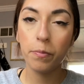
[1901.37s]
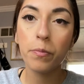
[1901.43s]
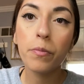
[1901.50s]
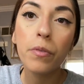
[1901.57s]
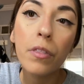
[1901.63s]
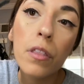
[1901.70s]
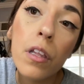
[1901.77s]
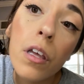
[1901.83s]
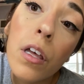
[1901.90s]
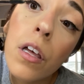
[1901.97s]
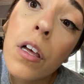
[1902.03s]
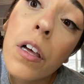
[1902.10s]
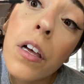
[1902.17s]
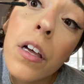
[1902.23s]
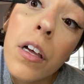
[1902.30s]

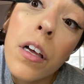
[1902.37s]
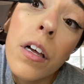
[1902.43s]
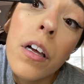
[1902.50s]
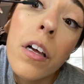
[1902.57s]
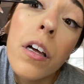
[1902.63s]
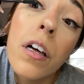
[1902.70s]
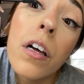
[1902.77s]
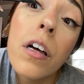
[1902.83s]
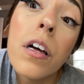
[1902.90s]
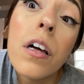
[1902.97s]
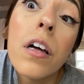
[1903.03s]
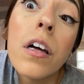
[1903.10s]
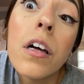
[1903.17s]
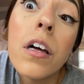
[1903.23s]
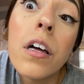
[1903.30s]

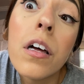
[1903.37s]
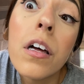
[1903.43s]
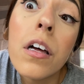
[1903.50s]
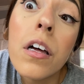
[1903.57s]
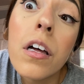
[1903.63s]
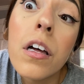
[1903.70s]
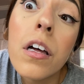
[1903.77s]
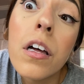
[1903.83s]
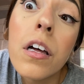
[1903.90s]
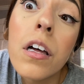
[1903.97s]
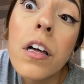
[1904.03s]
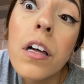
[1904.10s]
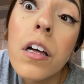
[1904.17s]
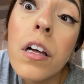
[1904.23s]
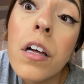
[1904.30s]

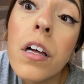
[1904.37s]
(silence)